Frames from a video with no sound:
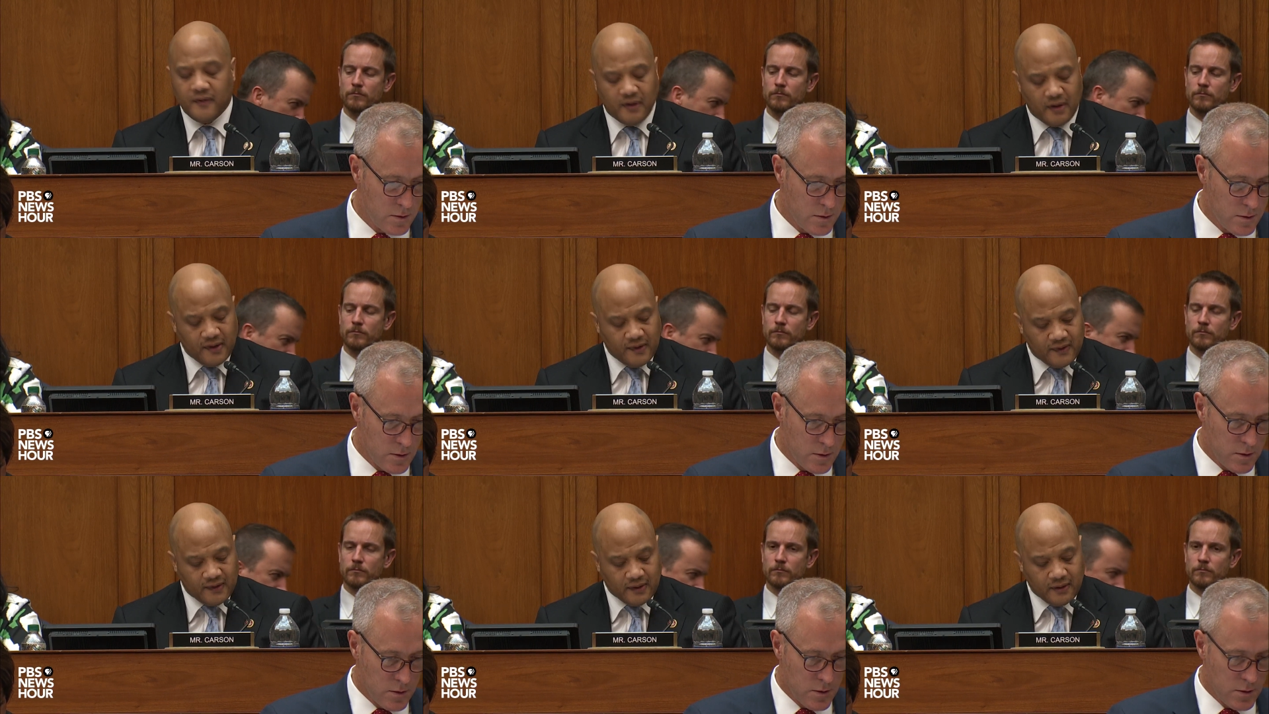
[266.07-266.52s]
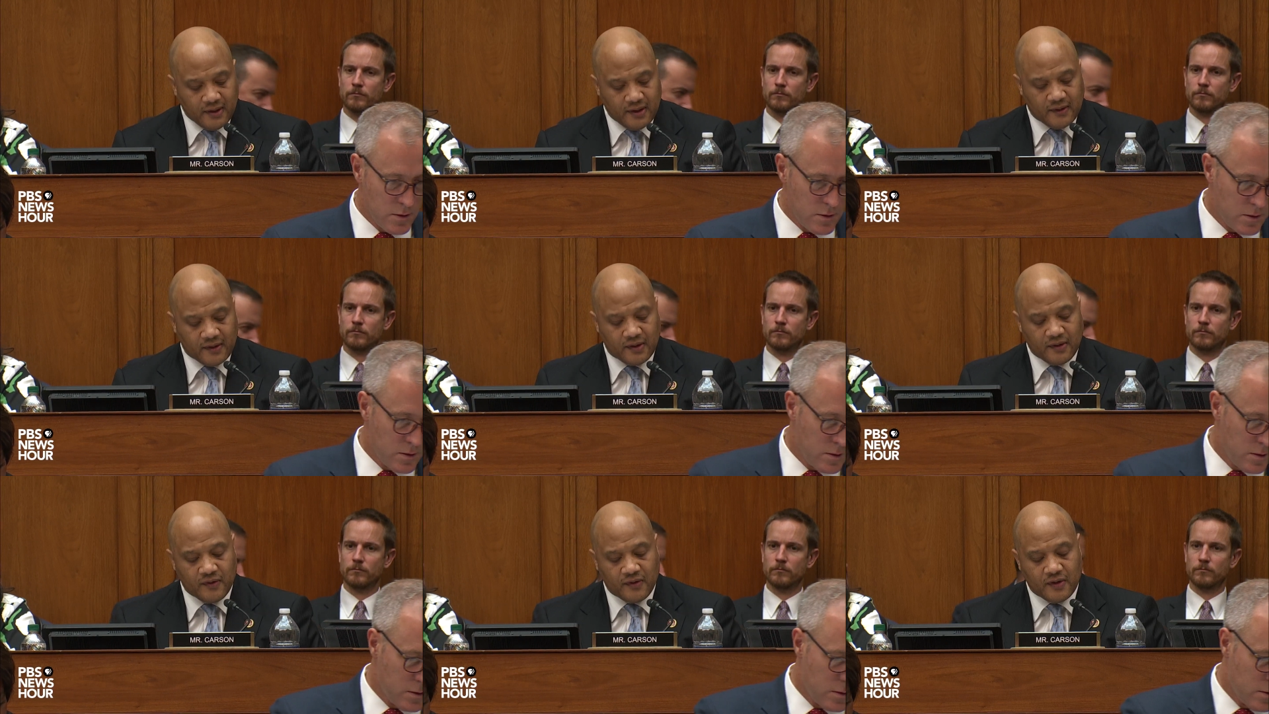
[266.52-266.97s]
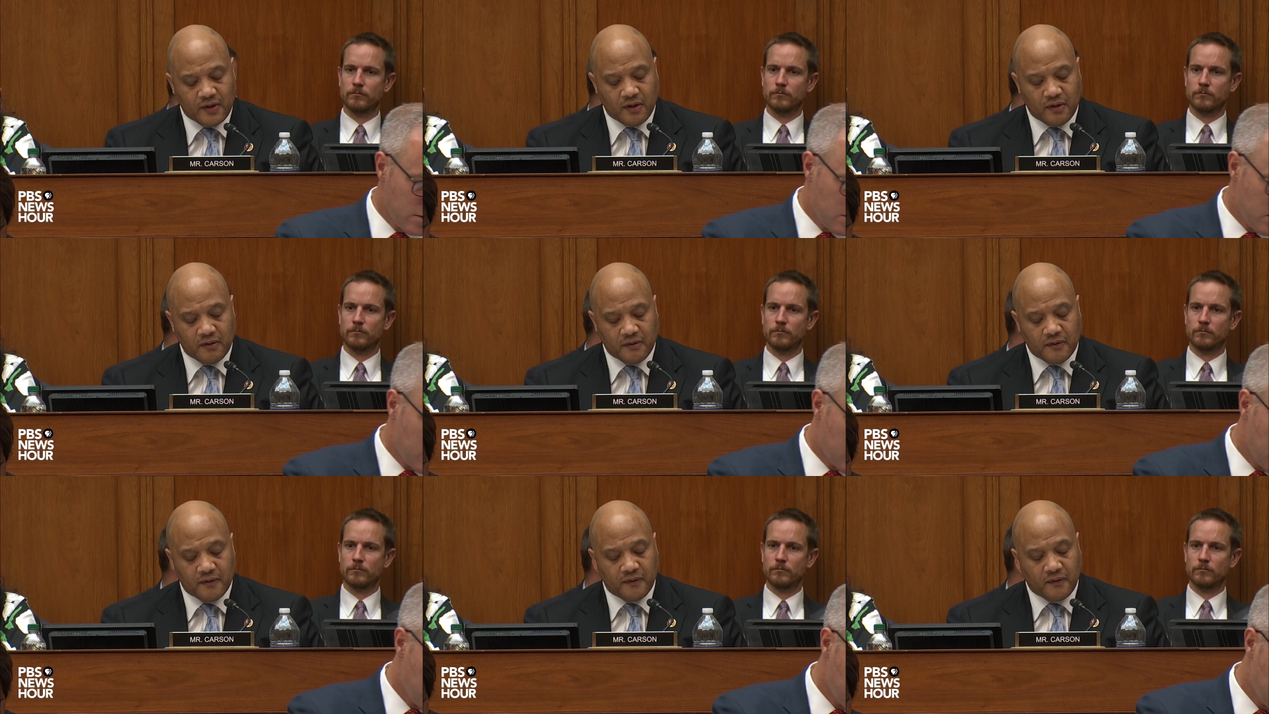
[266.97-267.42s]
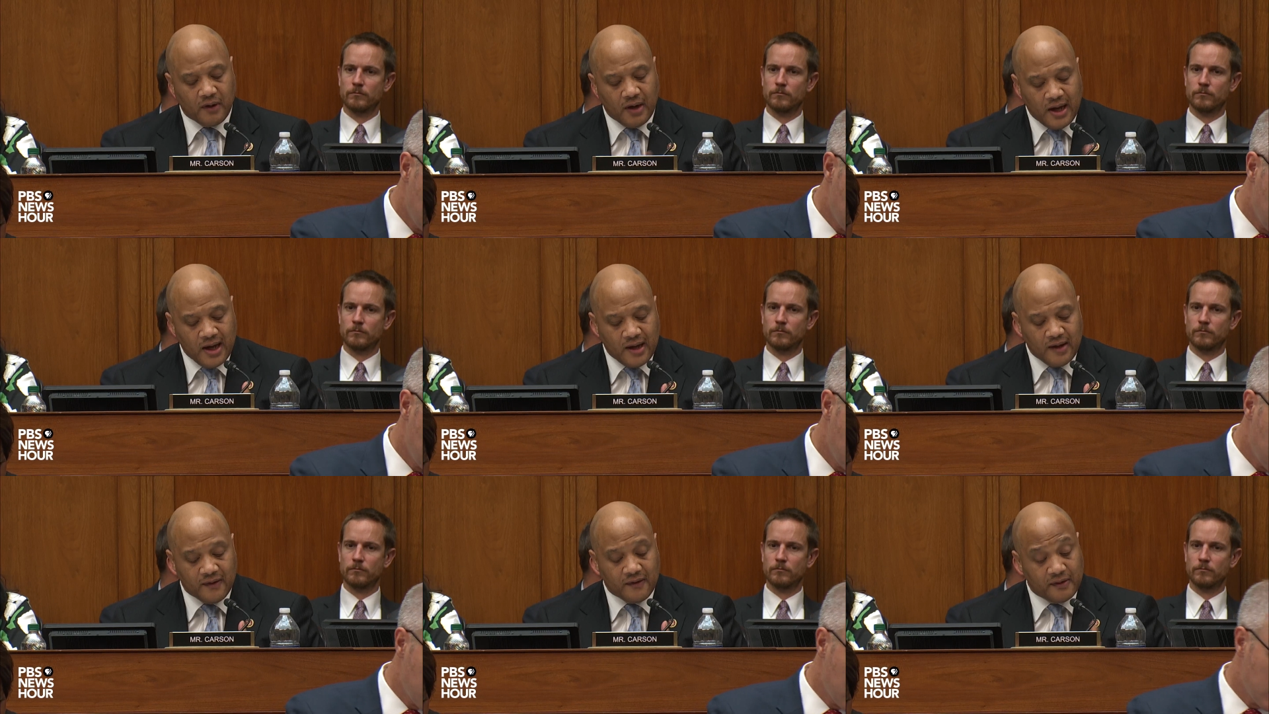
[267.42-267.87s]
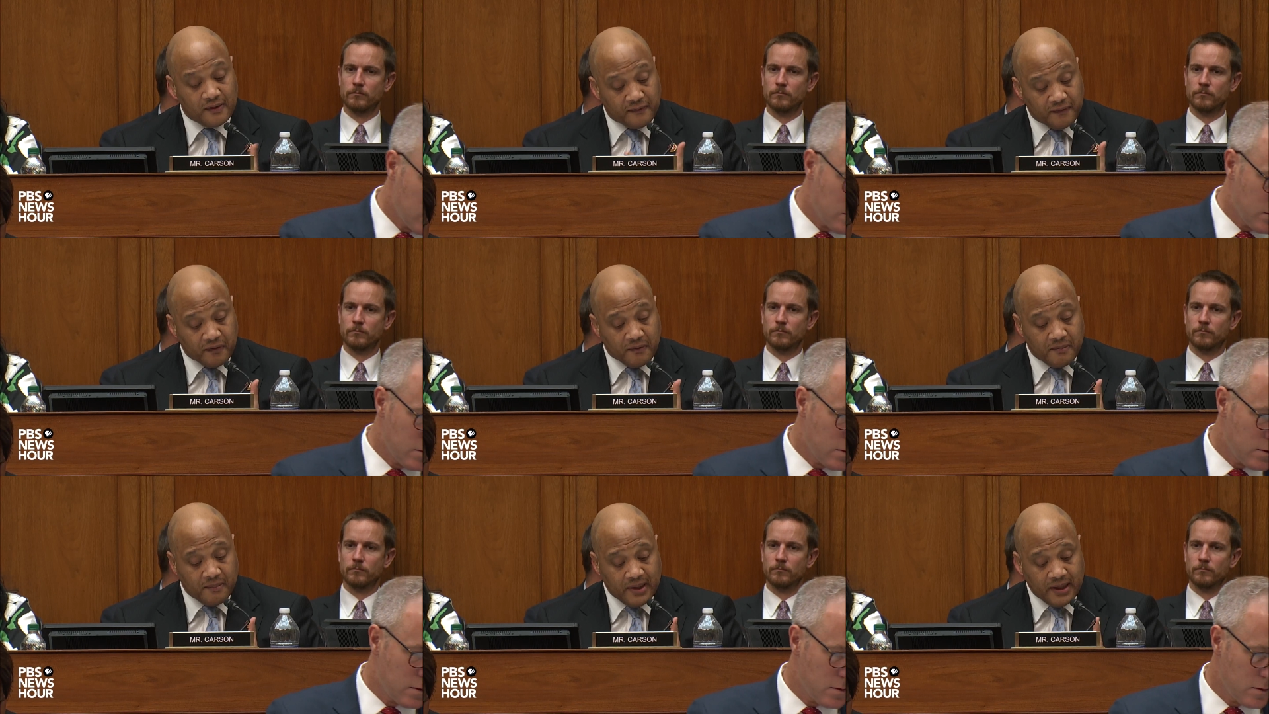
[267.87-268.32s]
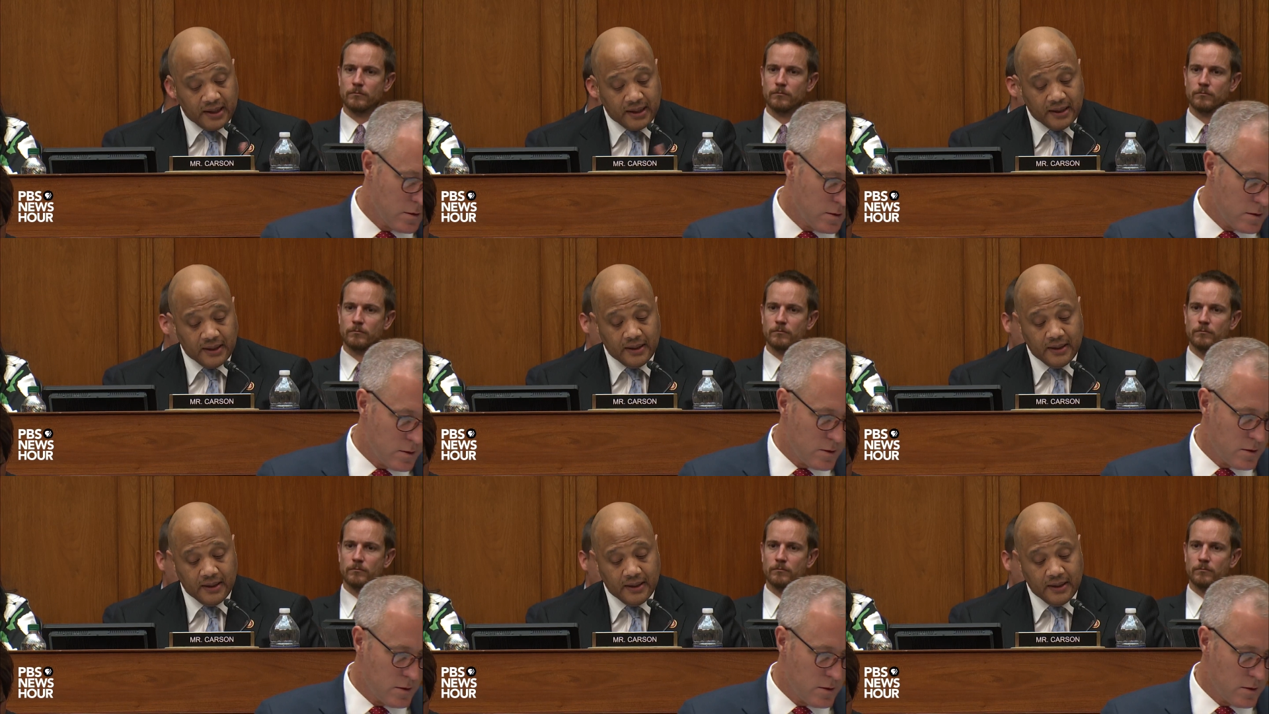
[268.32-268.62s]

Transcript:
Speaker 1: very serious concerns for us and for me,